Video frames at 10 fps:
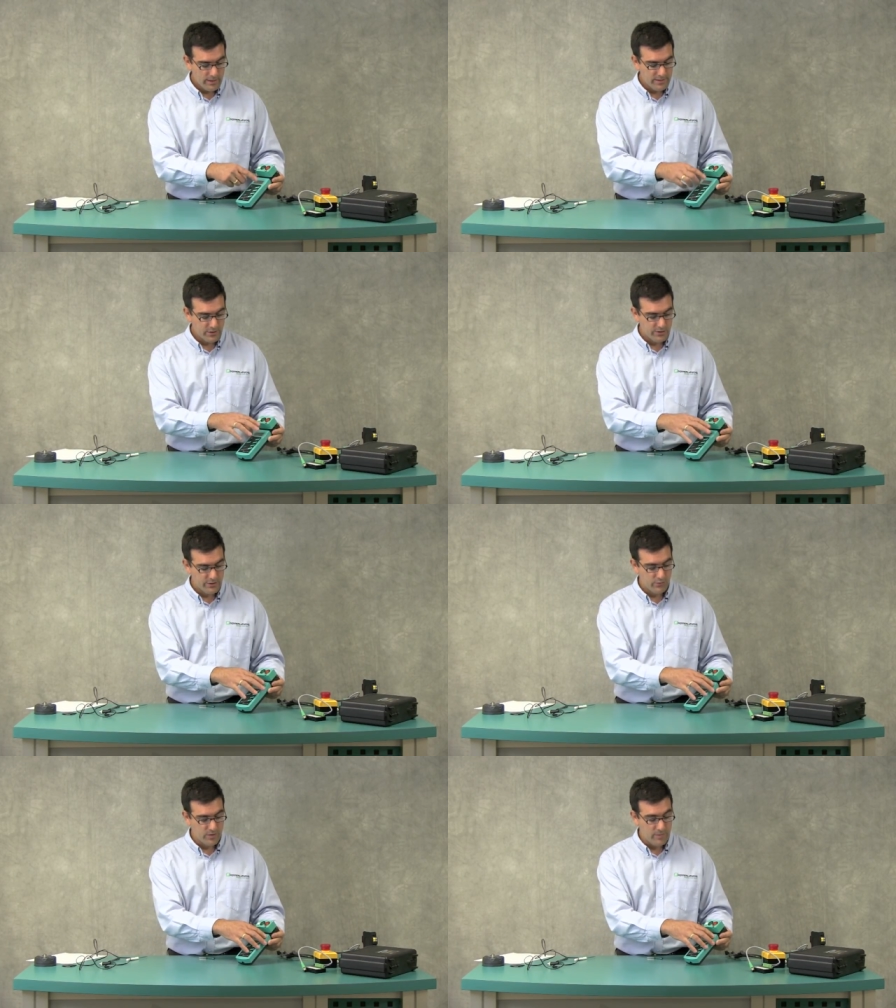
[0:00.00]
It's going
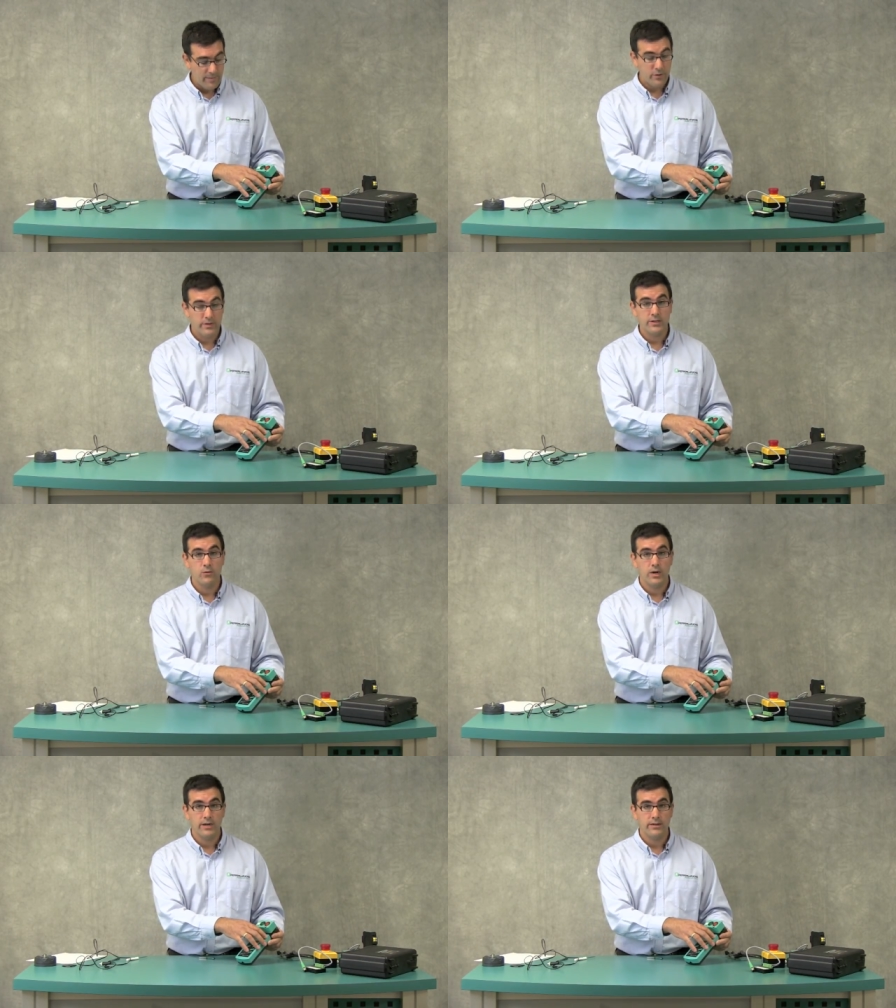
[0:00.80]
to remember that you
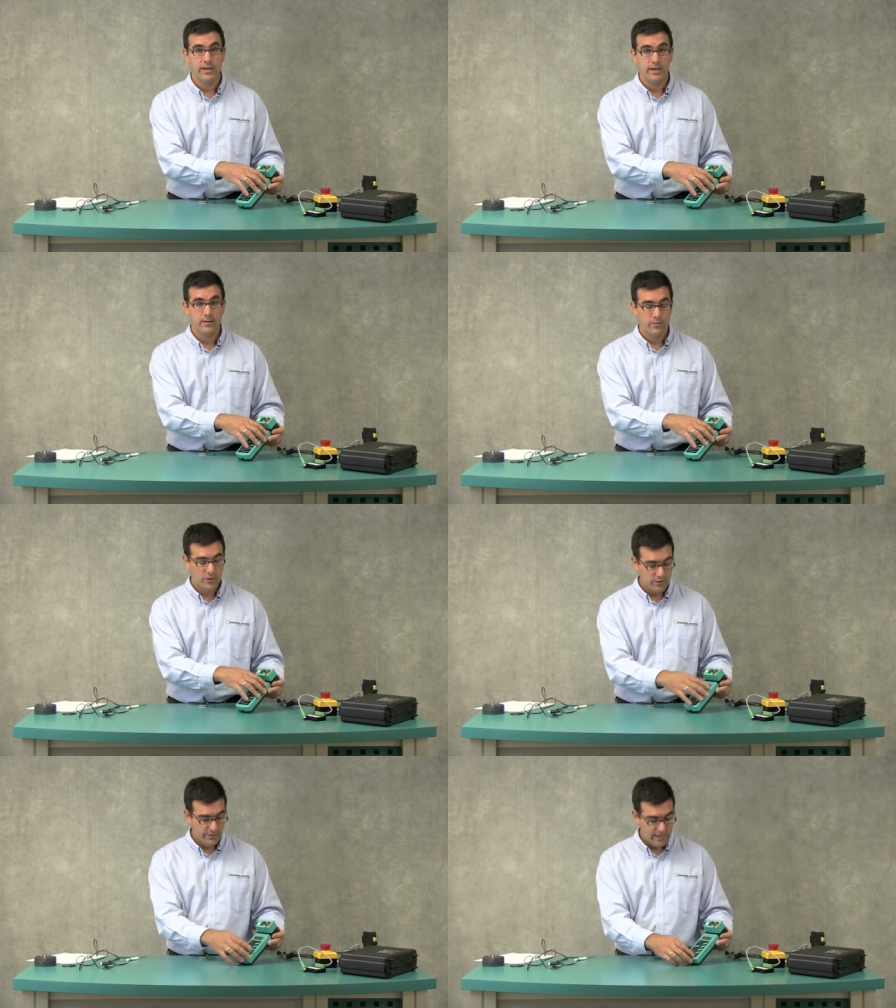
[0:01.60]
wanted that
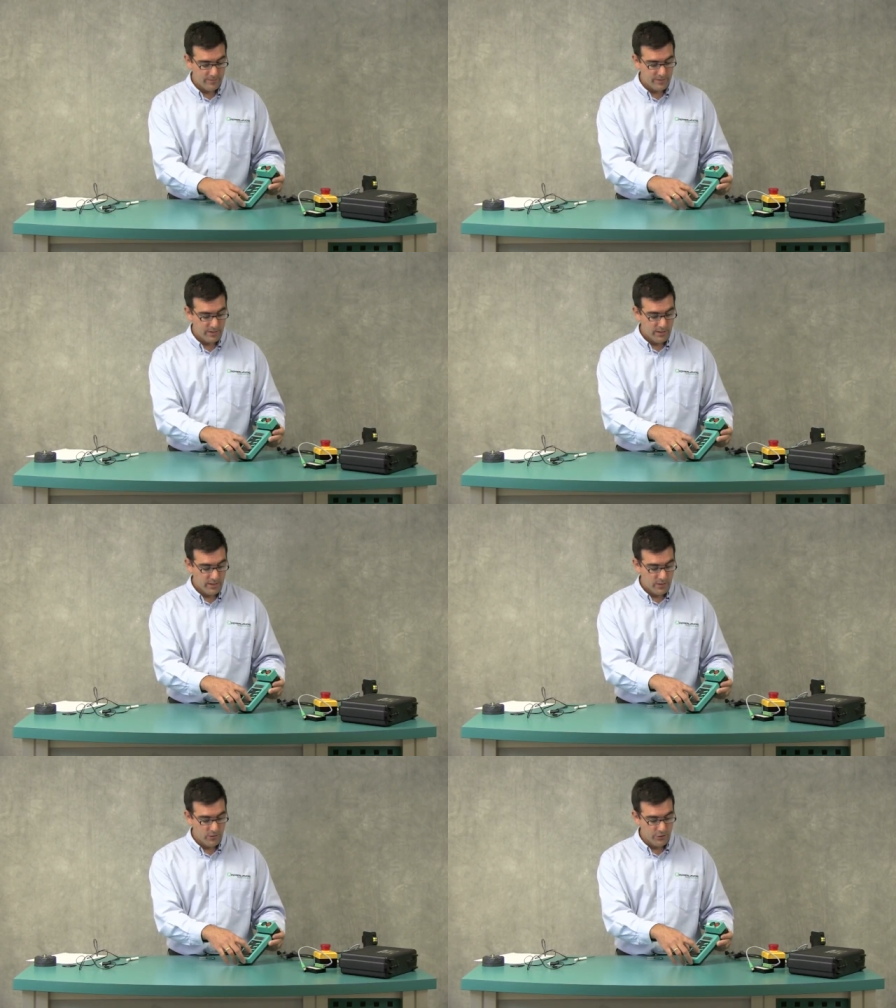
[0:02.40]
programmed.
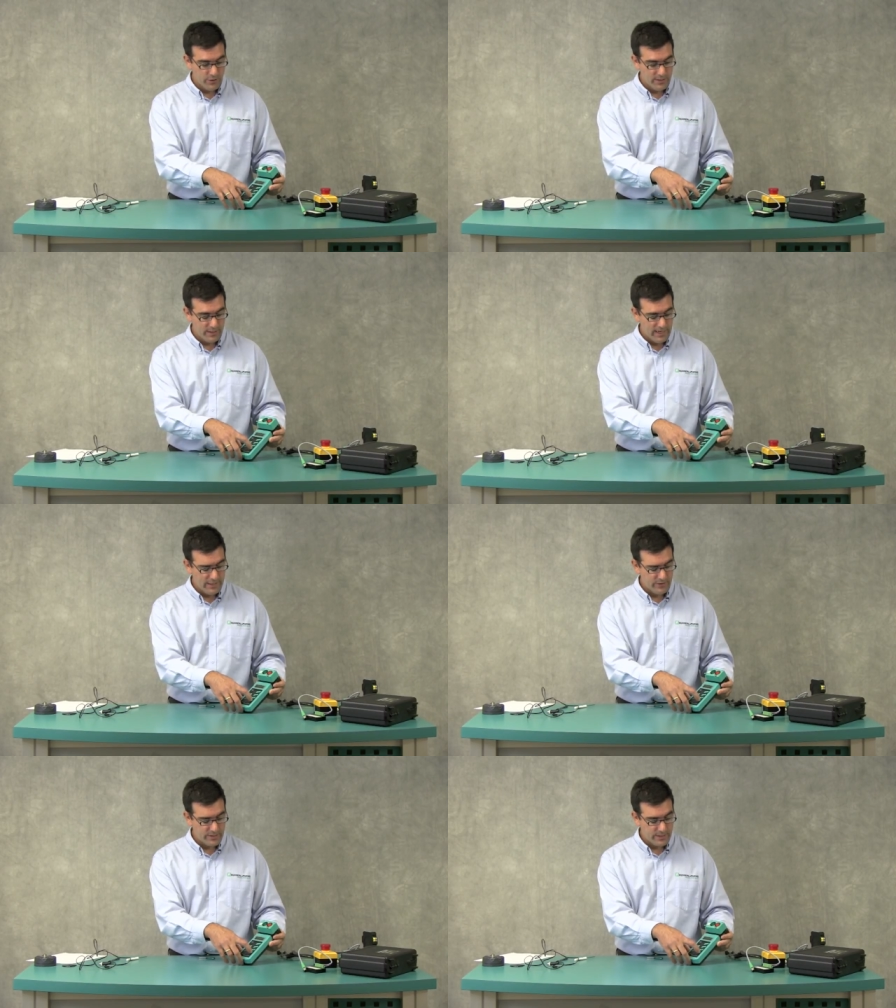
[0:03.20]
When you hit the
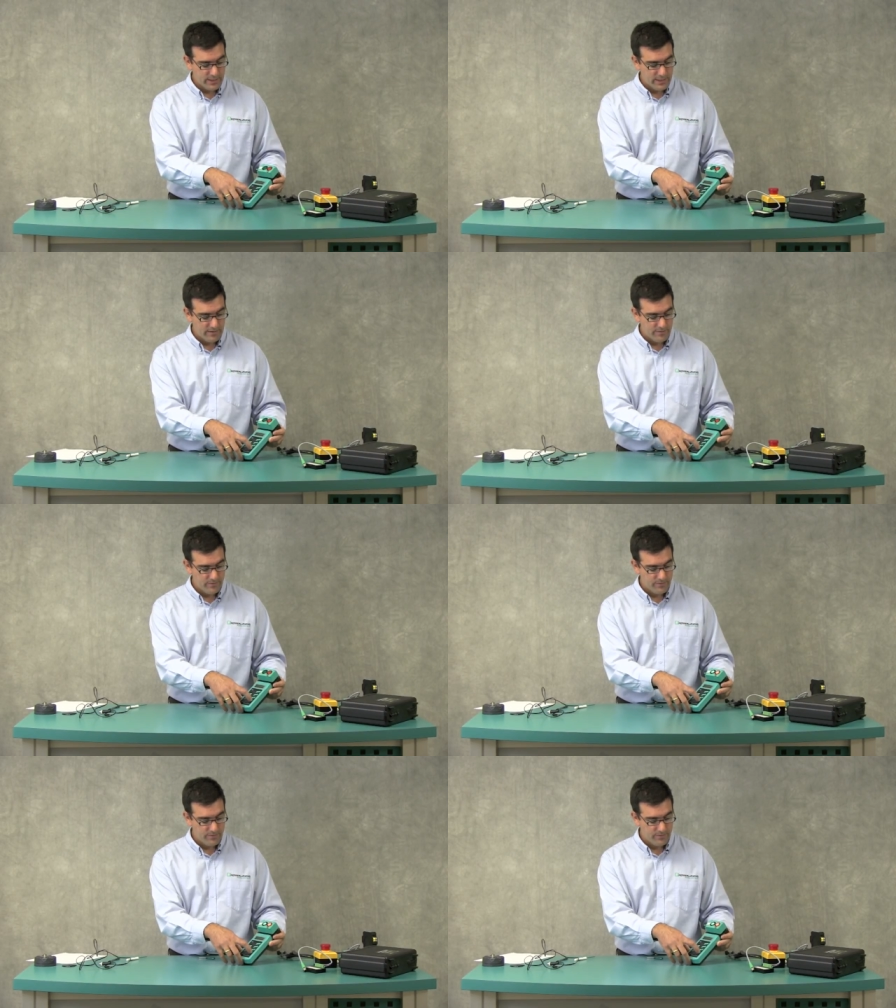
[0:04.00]
address key,